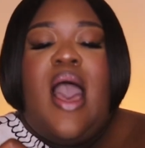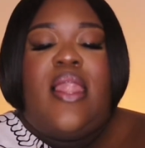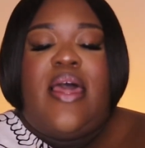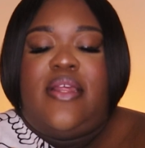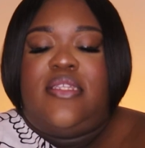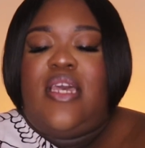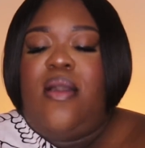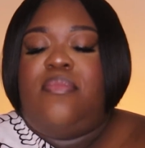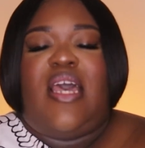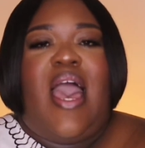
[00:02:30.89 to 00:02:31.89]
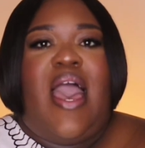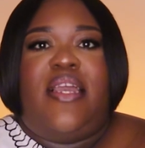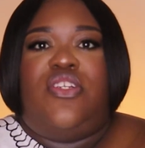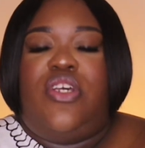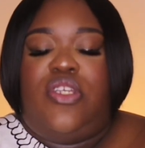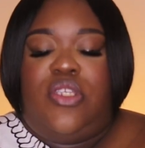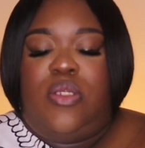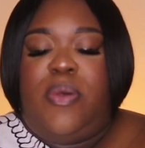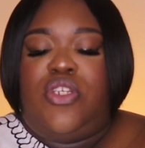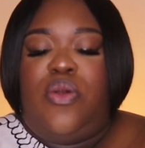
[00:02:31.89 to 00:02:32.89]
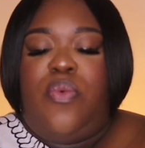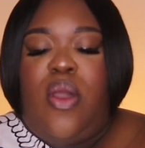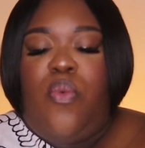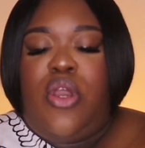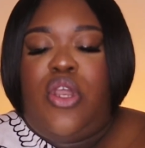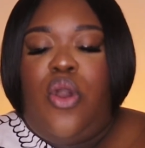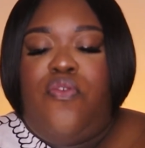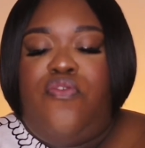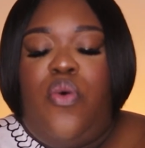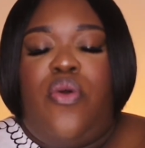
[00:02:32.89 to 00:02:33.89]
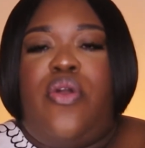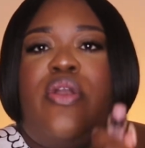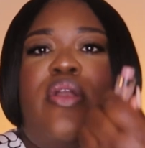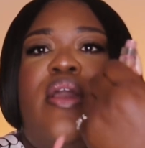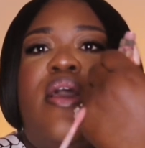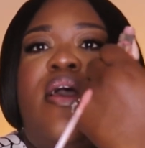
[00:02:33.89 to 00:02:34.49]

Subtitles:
A lot of times I just, especially when I want to go for